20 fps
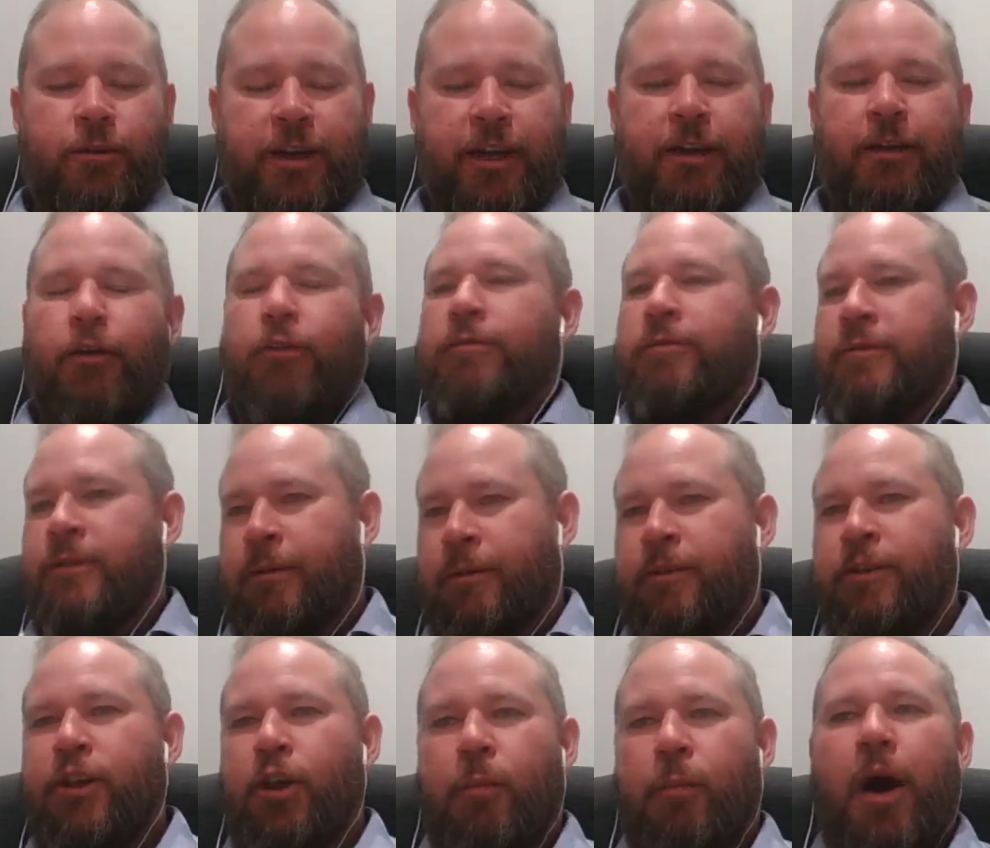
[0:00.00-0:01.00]
okay,
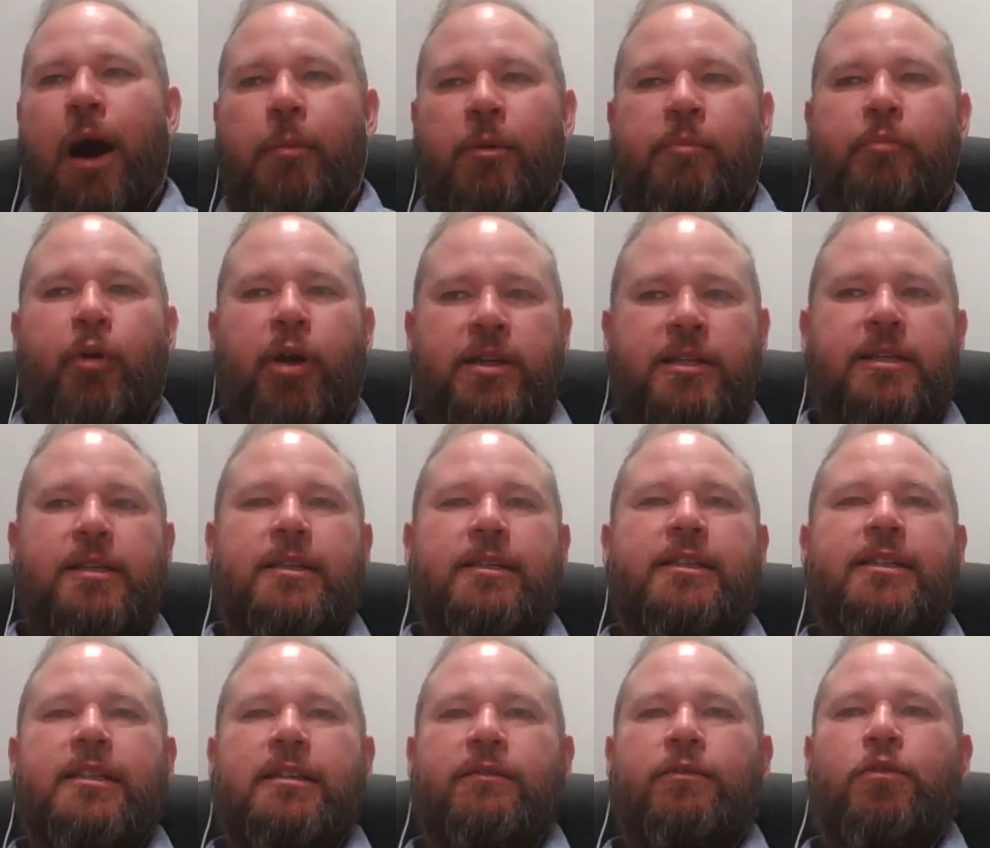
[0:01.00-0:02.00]
the Obama
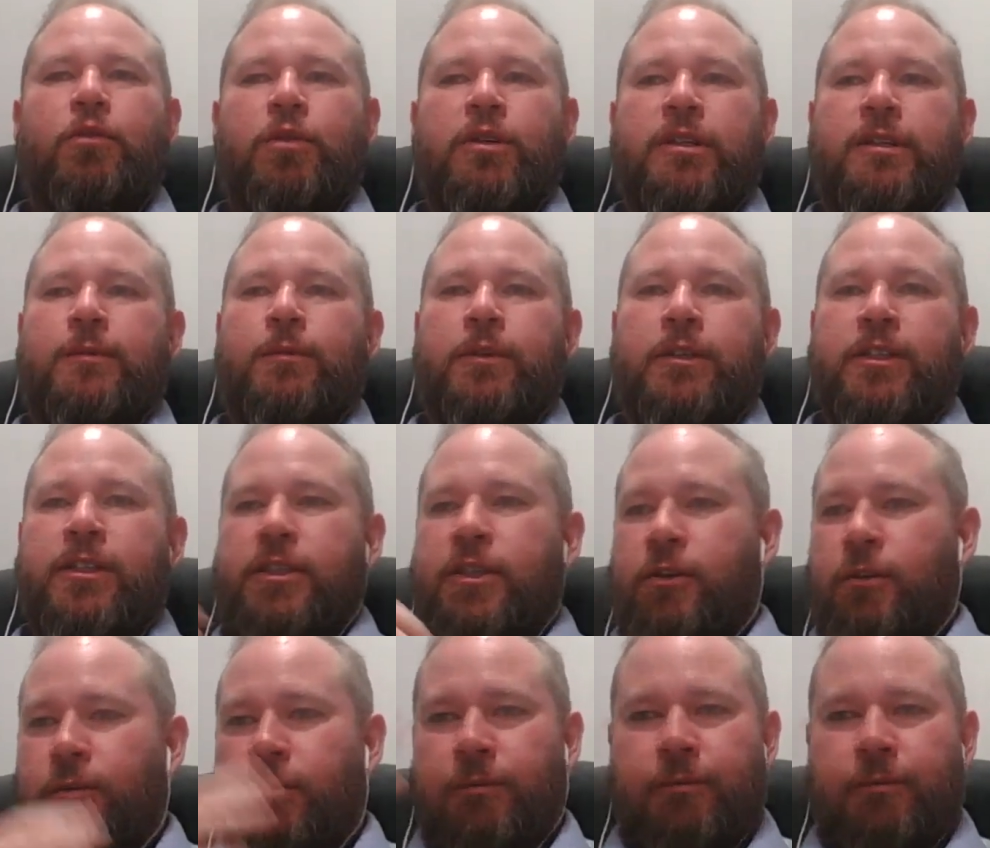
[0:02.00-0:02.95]
presidency, of course, was, it